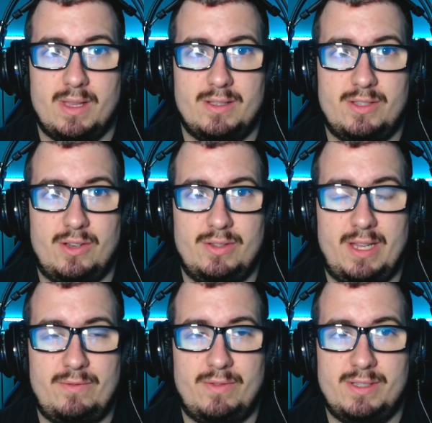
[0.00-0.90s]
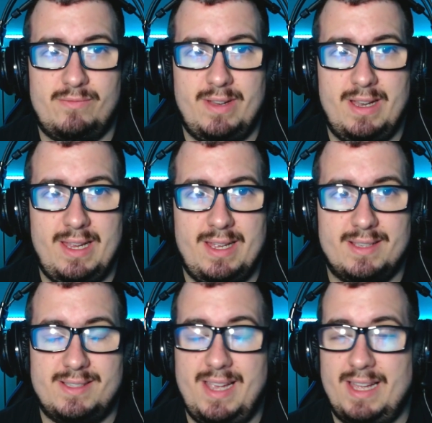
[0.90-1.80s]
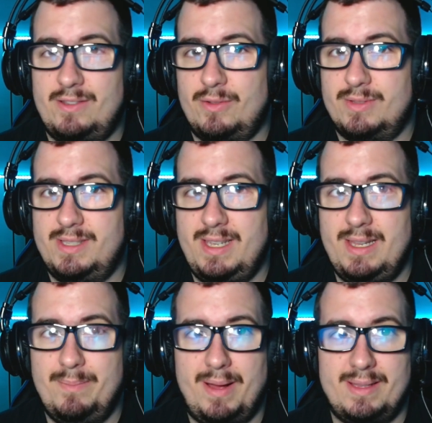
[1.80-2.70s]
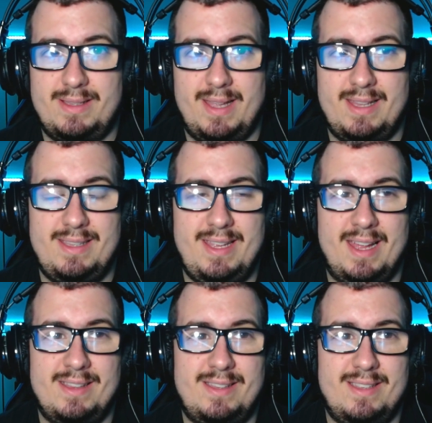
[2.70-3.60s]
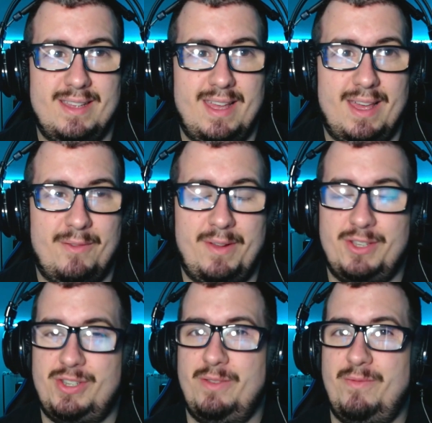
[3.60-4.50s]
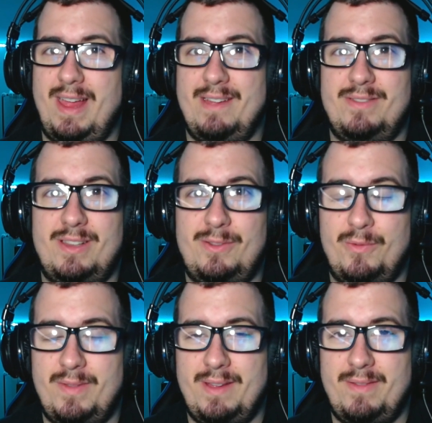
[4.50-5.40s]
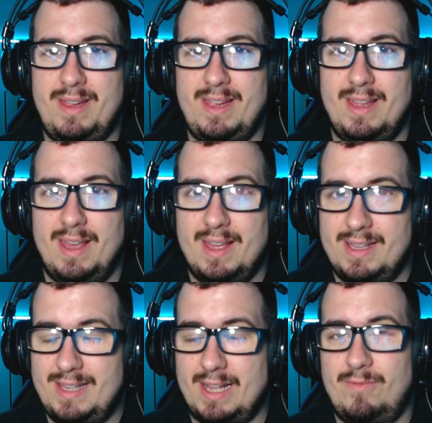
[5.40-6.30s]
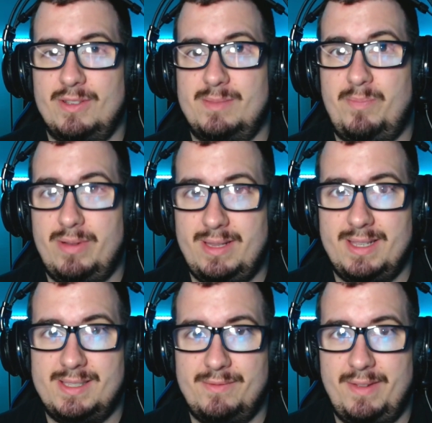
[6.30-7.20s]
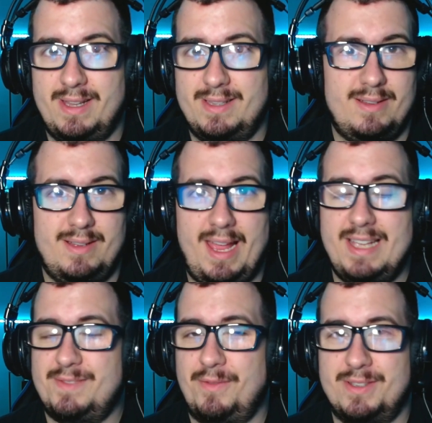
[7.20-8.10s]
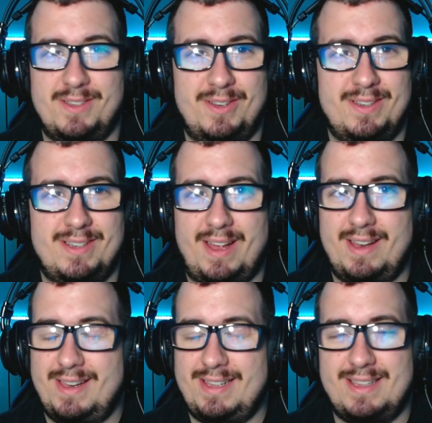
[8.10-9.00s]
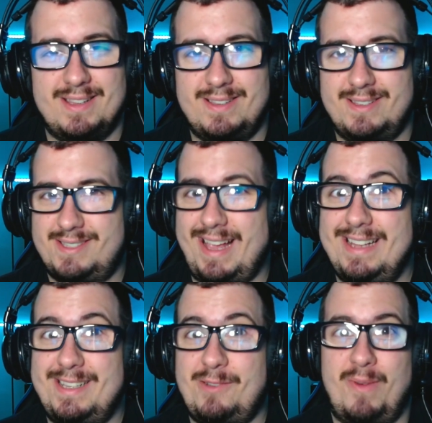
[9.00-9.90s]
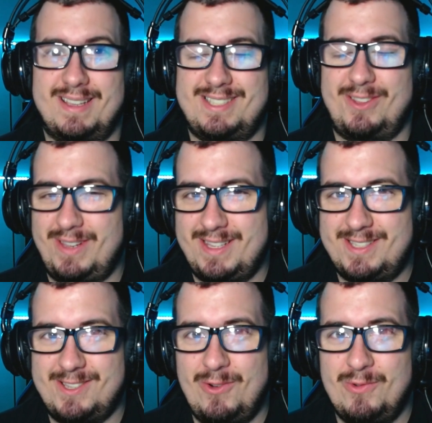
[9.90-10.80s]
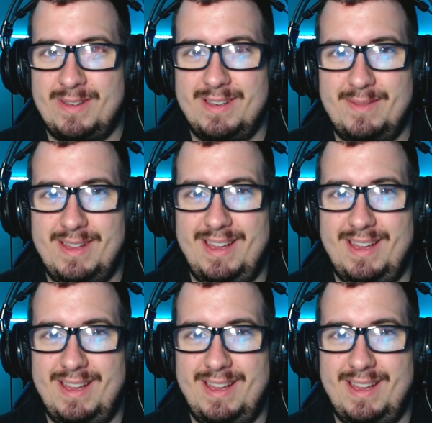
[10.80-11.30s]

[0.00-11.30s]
So that was really sad to see, but at the end when she waved to Vivi, that was pretty sweet. Ace was on a little side quest on its own,